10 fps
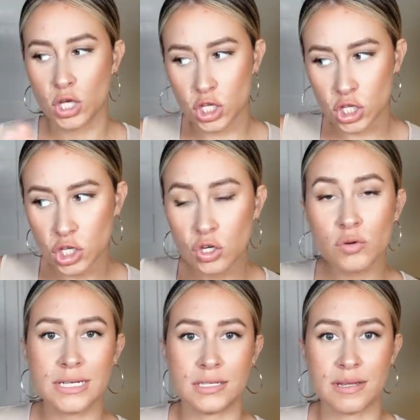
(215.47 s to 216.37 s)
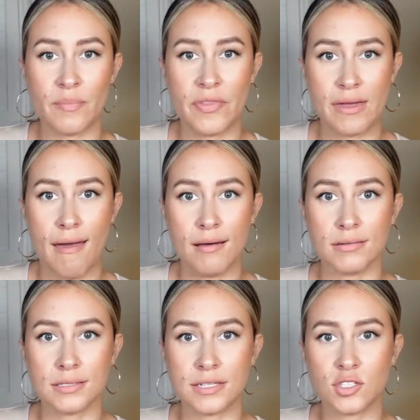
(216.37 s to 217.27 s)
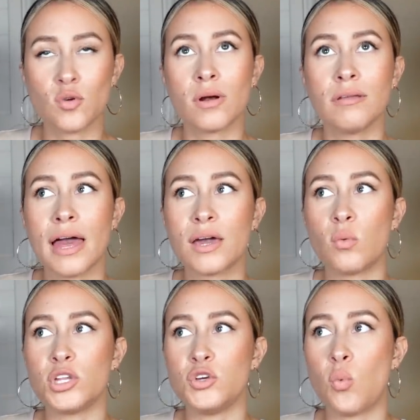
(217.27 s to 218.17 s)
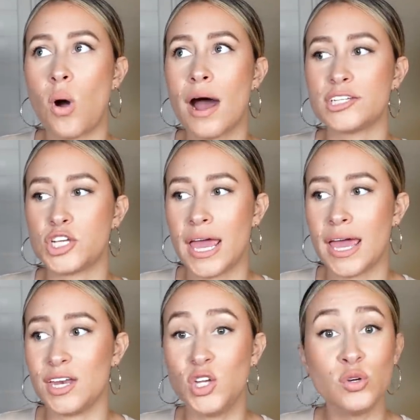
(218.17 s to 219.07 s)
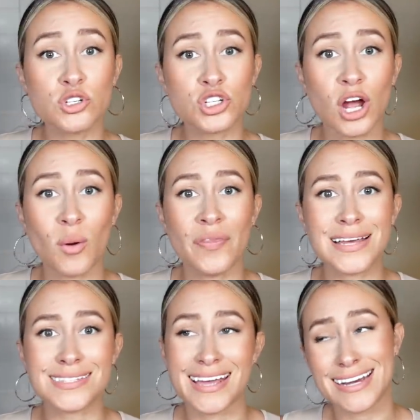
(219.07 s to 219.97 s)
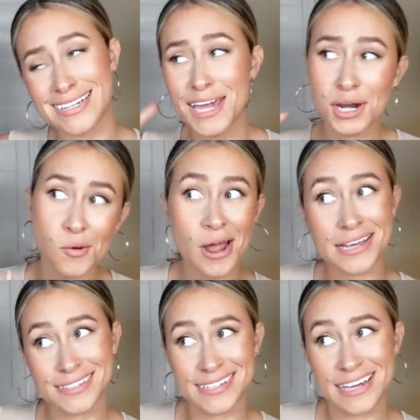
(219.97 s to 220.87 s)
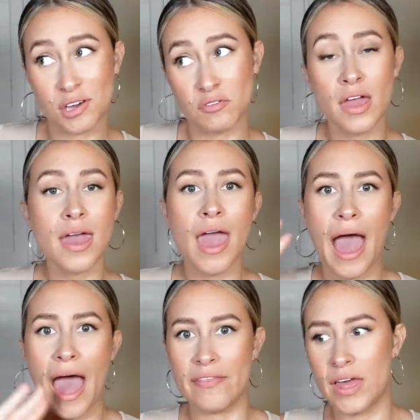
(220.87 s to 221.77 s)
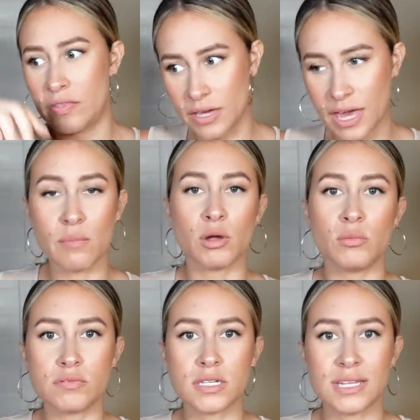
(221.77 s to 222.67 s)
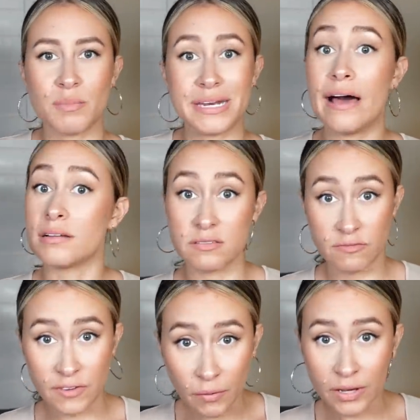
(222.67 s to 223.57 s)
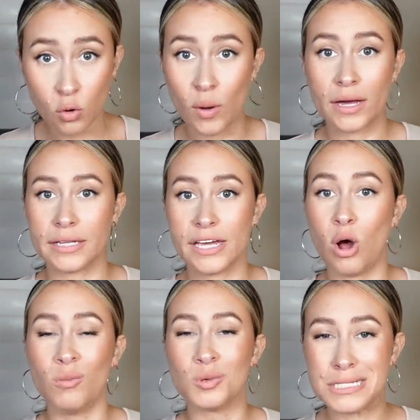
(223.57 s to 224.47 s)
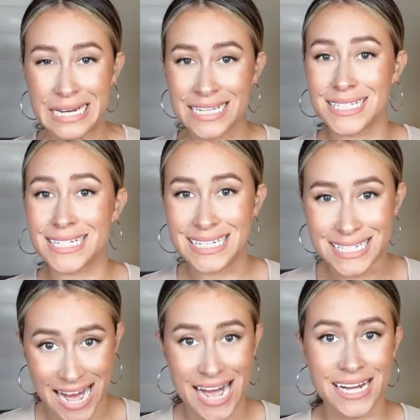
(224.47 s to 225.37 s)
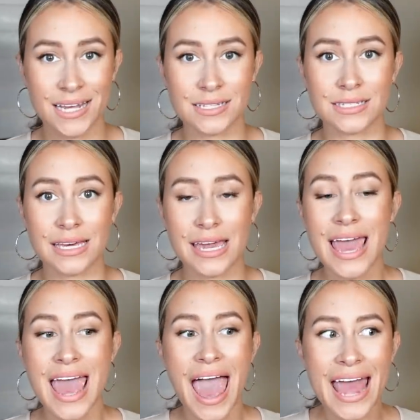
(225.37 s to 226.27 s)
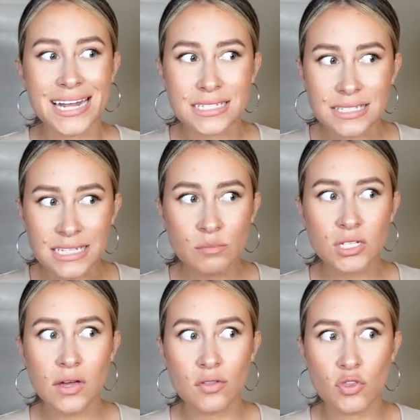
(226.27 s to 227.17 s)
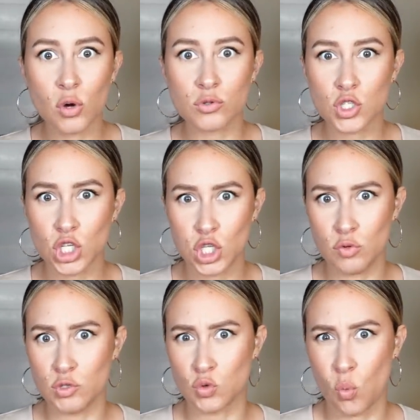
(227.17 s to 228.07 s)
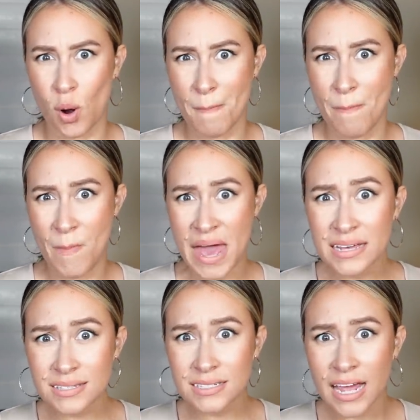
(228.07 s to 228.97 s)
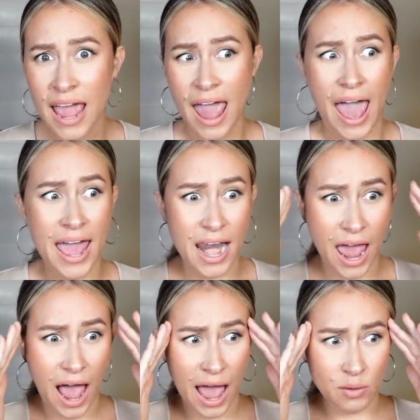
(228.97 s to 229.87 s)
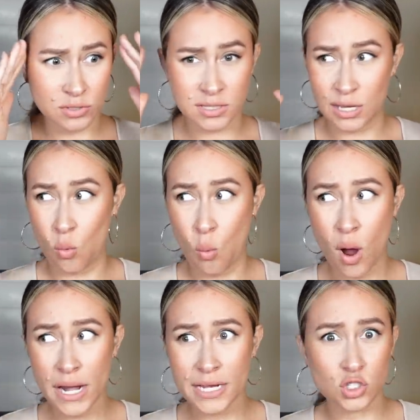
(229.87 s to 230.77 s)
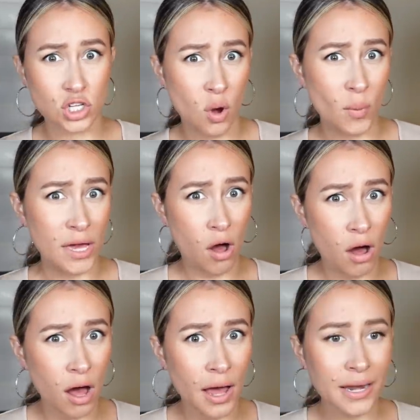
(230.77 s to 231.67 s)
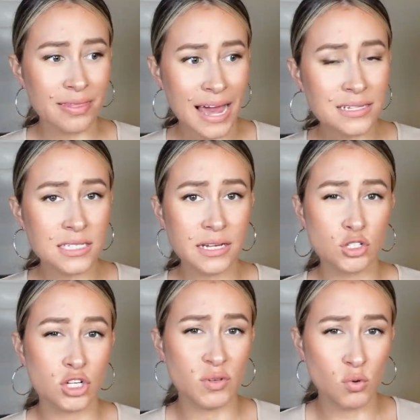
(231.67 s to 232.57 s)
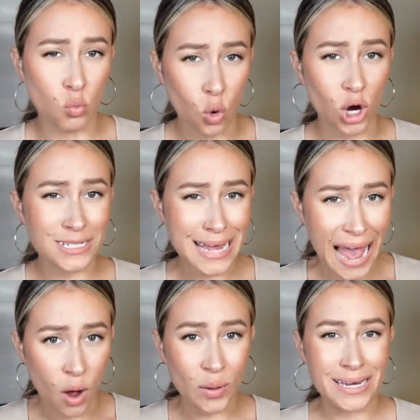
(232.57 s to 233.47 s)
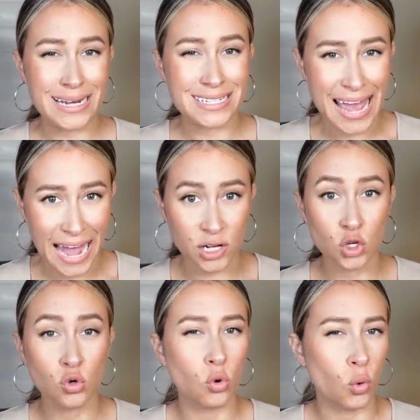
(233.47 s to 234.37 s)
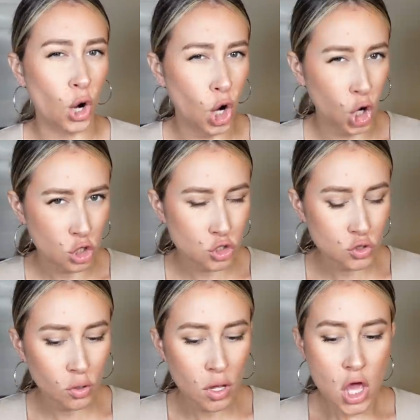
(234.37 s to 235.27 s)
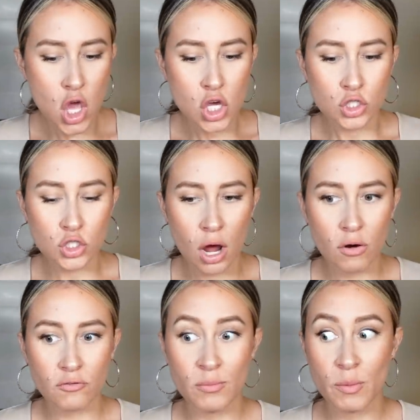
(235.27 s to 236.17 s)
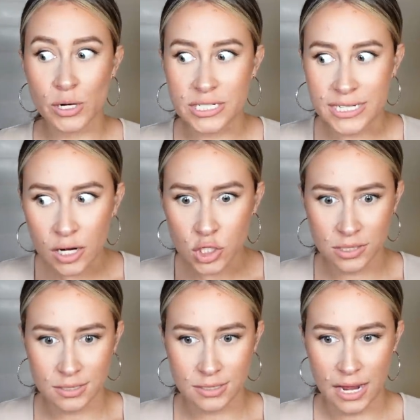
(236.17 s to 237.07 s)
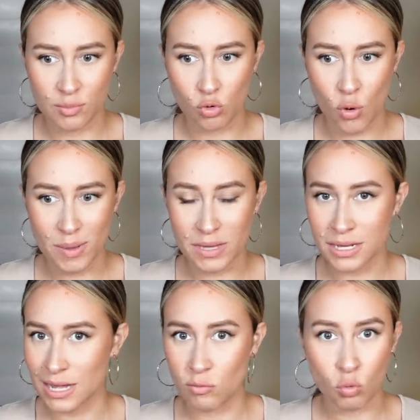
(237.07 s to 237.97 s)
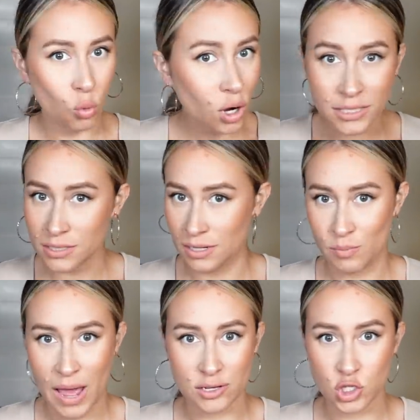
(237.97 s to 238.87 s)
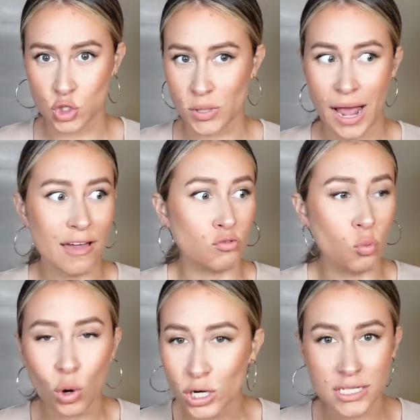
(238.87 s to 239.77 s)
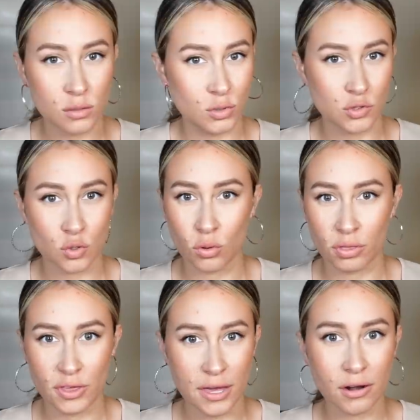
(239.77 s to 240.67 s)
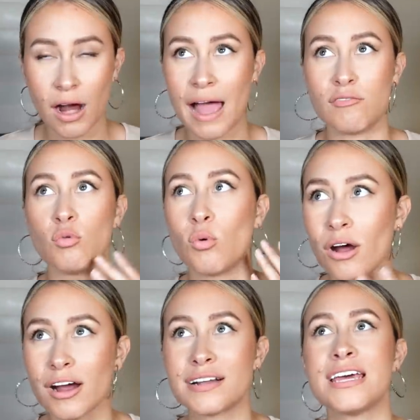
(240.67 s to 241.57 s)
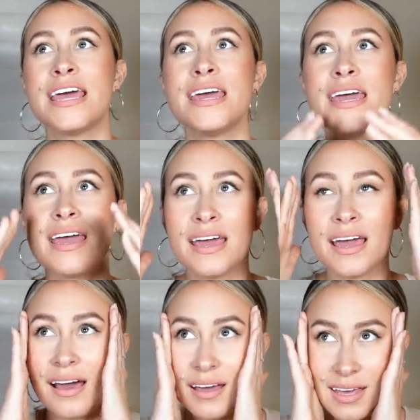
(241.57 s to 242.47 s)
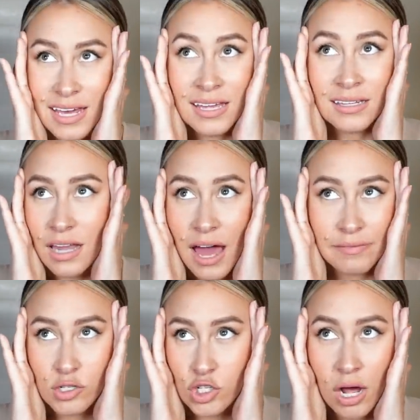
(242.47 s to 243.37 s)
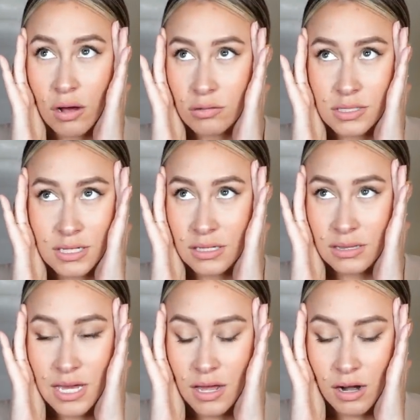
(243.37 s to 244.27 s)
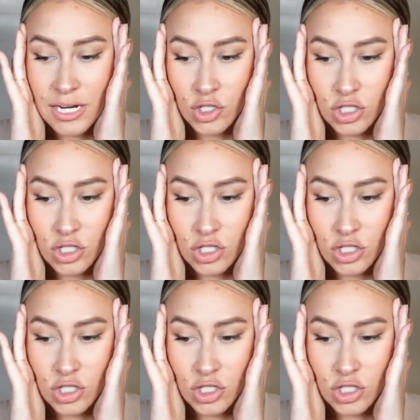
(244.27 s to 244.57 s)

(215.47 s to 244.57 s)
cue to something else. It's sort of like when you watch a news show and they say, "Take it away, Steve," and then the camera moves to somebody else very quickly and almost instantaneously. And it seemed like those cues were missed, and I was like, what is going on? That stuff should be worked out in a technical rehearsal. So from a production standpoint, because I worked in pageantry, I've worked in musical theater, I've worked in live shows and in theater, it